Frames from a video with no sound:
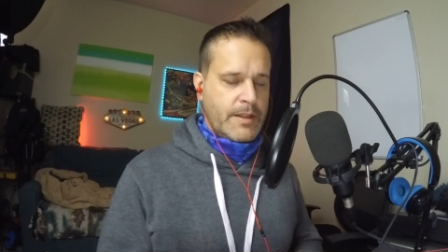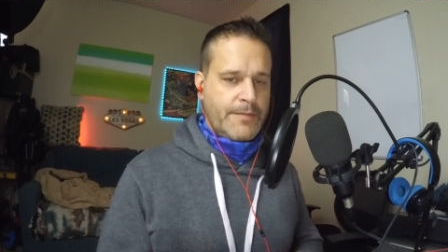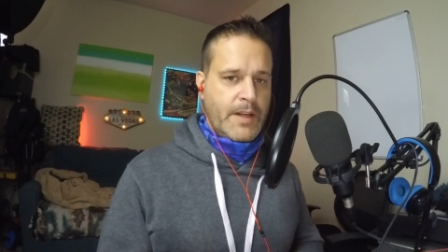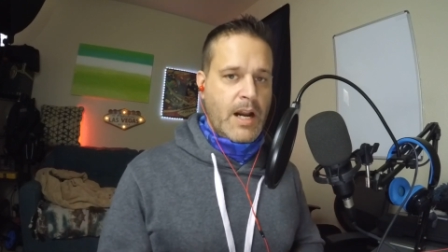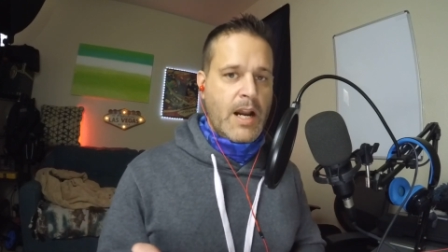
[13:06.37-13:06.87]

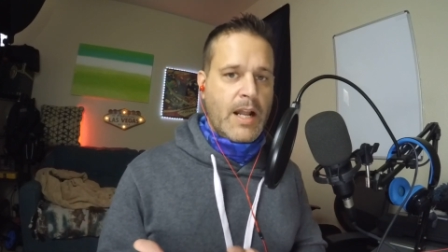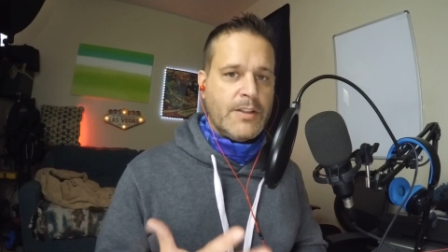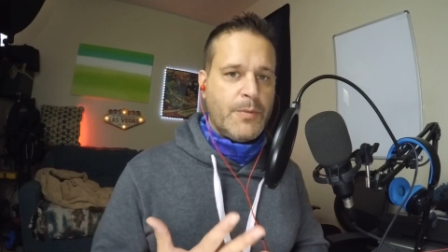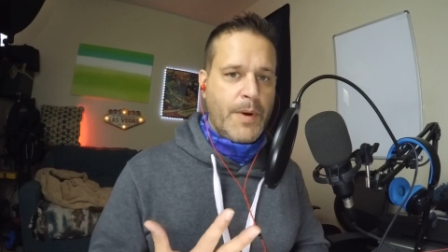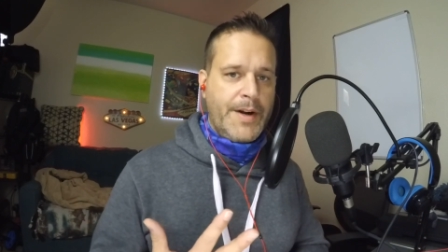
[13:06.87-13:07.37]
If you're not on
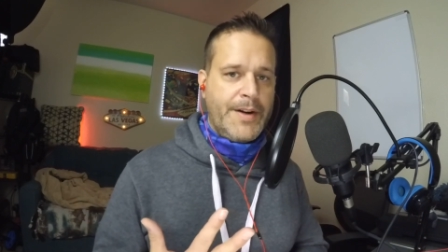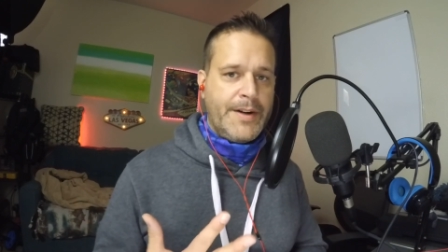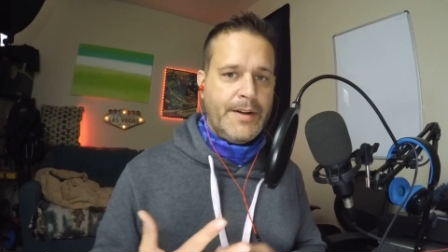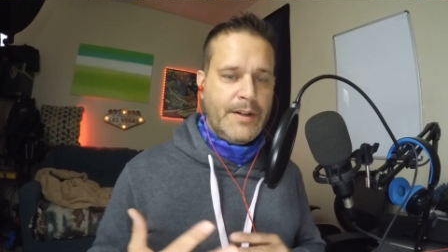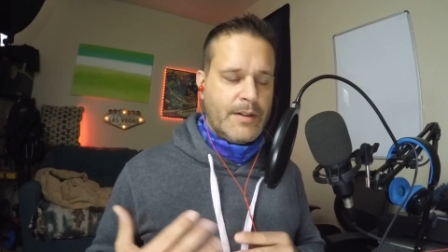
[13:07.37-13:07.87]

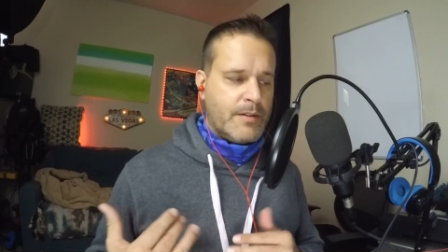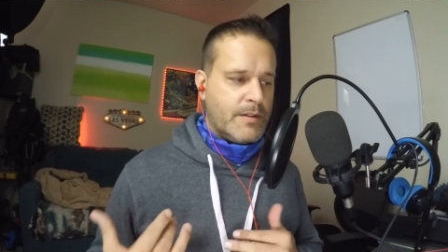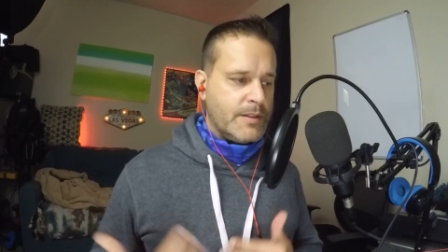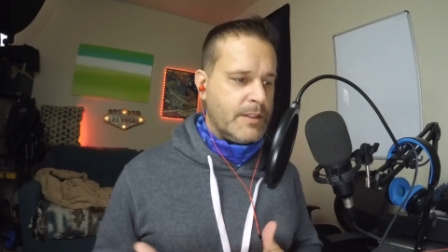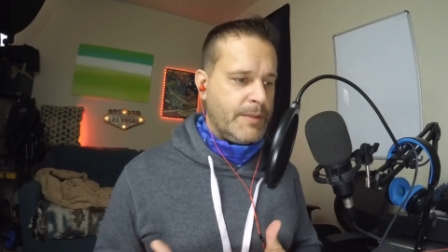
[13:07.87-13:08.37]
Twitter
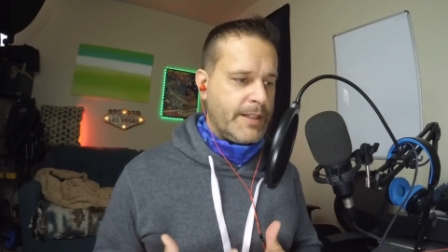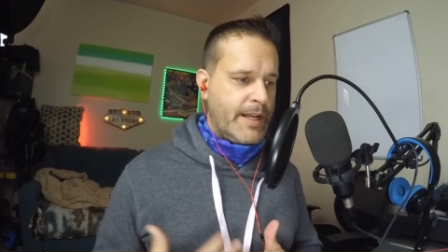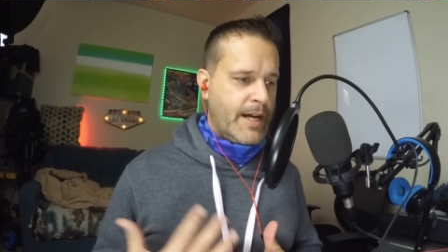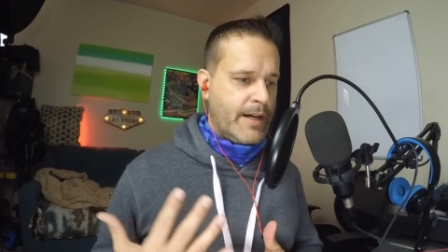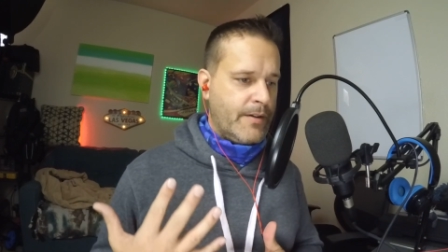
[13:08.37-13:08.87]
or something like
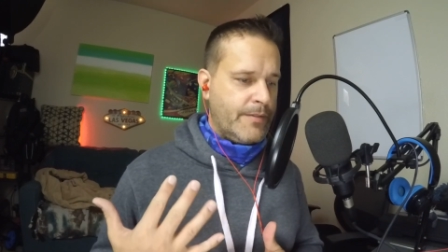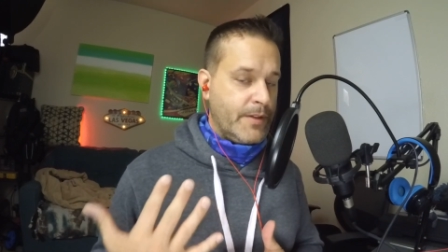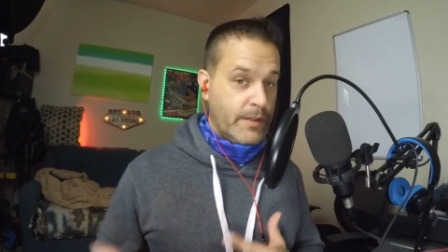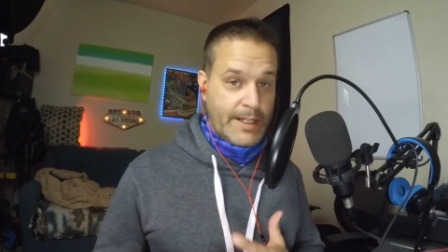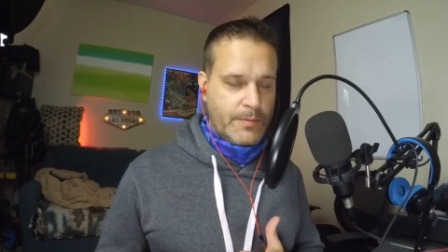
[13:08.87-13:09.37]
that, or if you
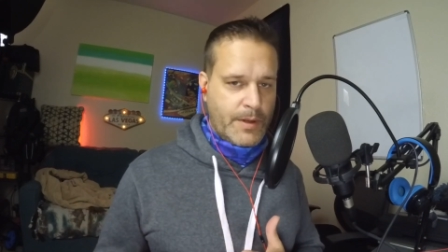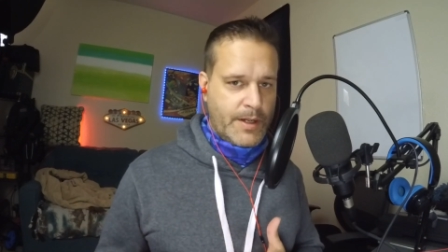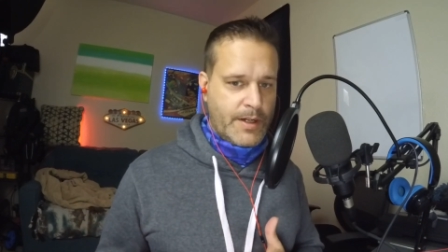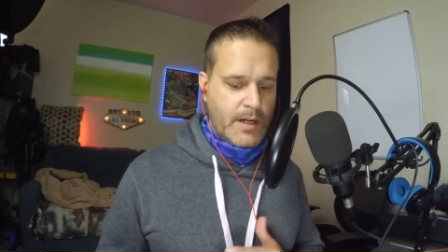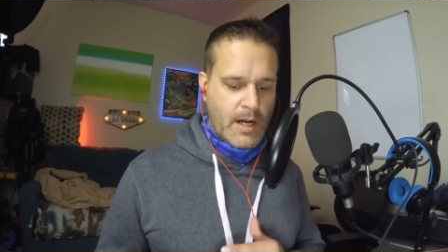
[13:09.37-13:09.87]
like
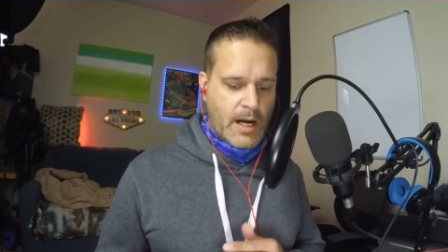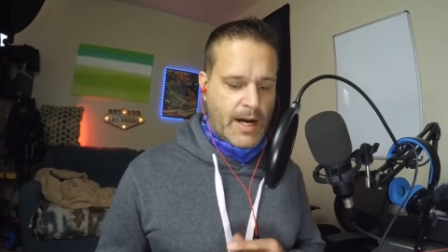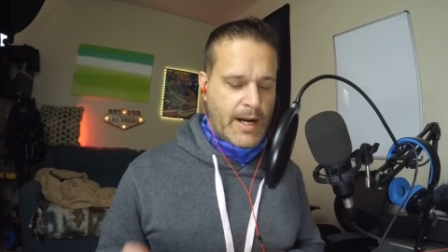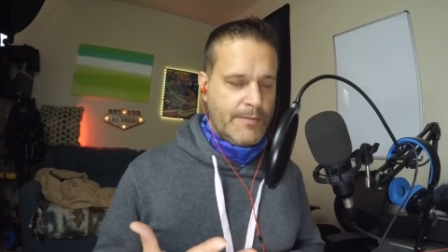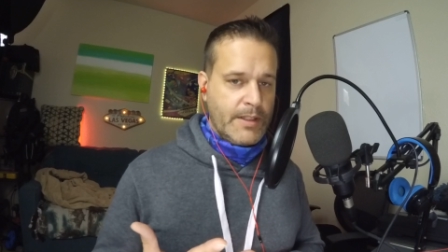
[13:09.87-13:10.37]
Twitter,
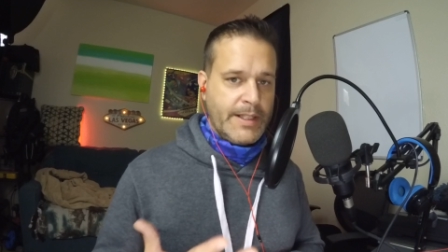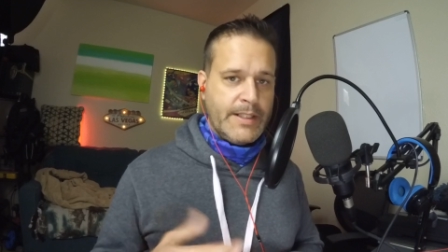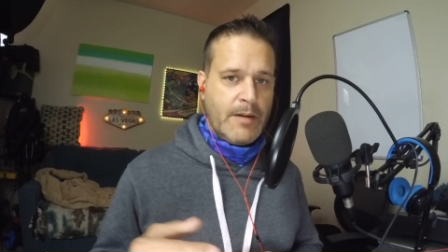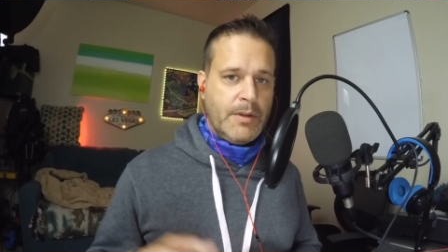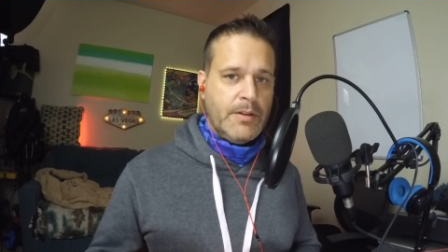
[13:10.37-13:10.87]
I have a link
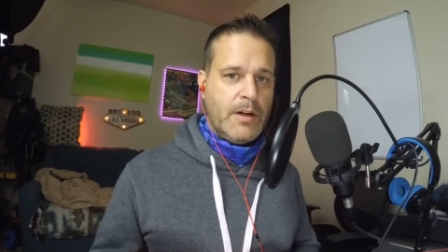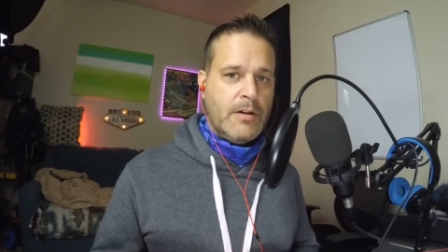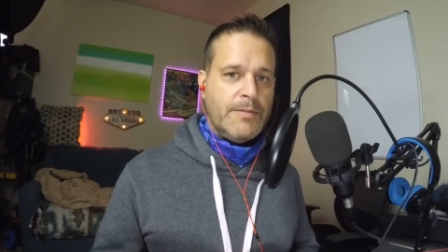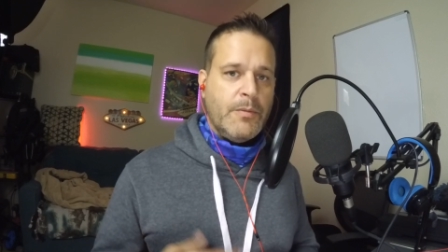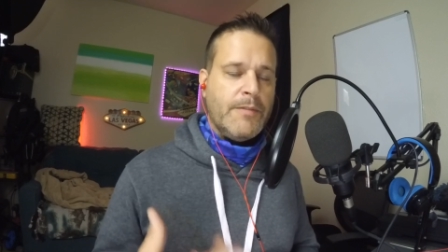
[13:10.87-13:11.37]
down below.
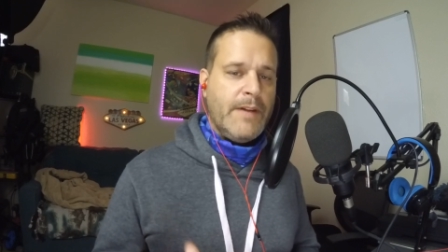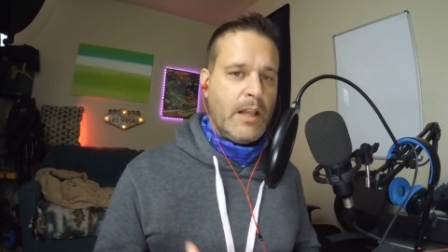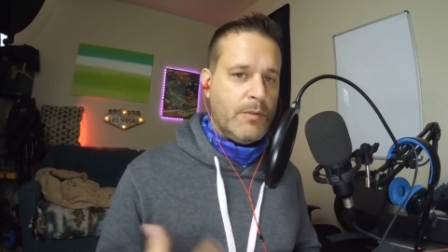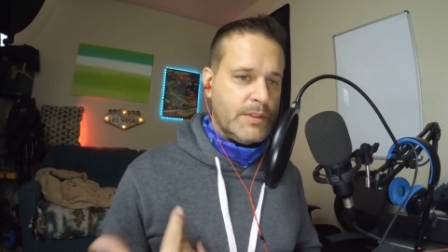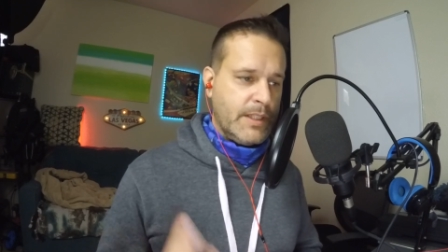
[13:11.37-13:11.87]
If you want to
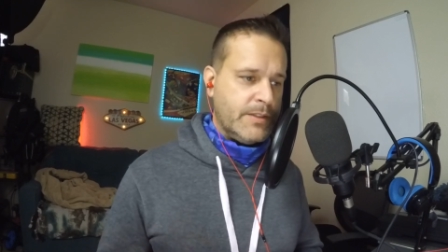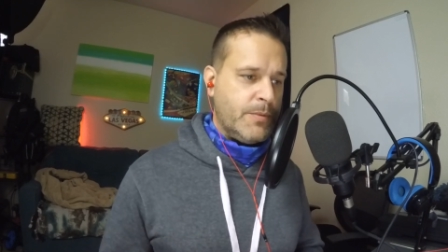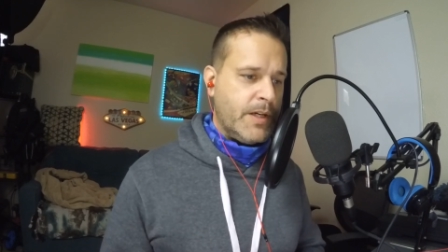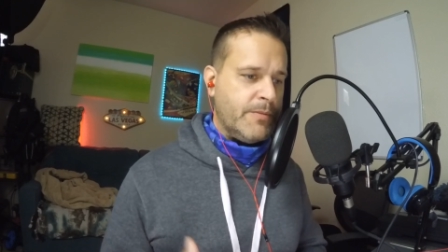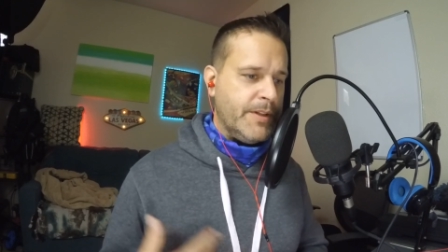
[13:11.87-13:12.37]
follow us on
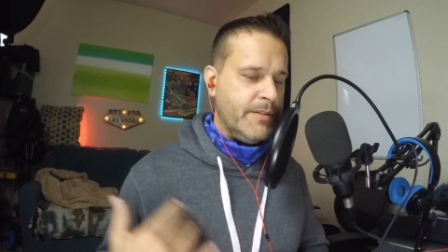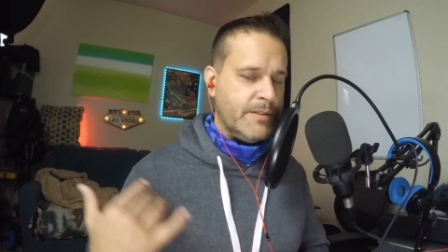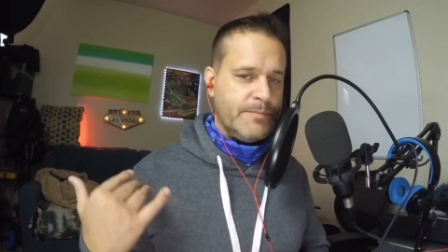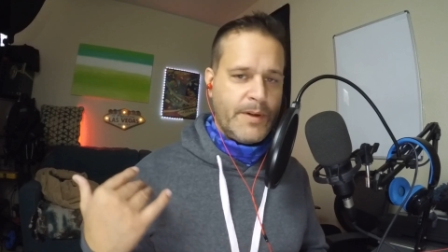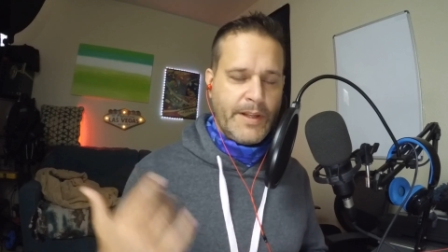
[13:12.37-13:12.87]
Twitter, we do
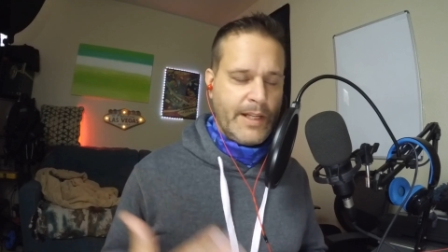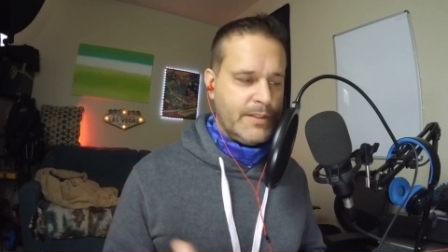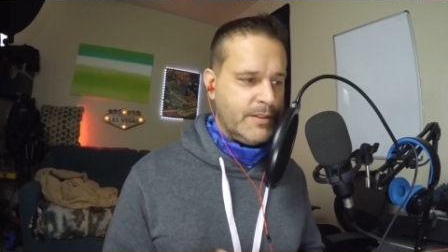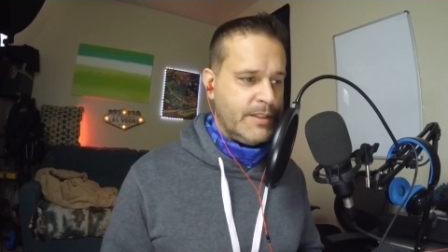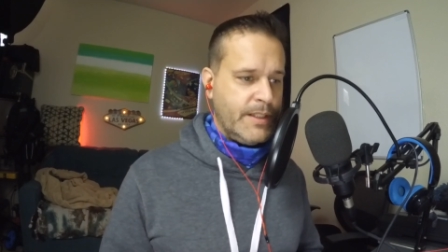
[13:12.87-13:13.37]
some pretty
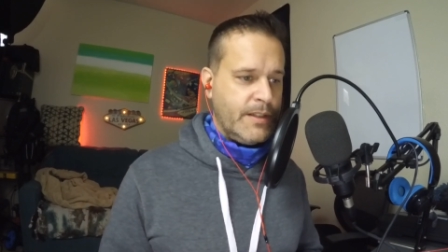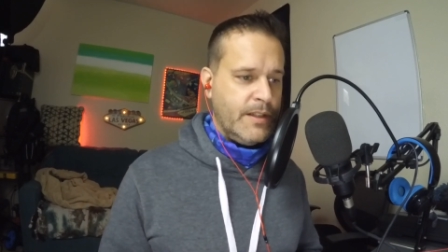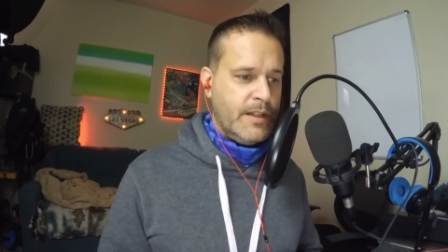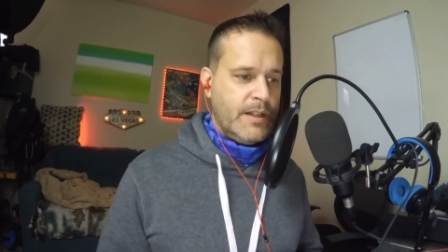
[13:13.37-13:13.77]
interesting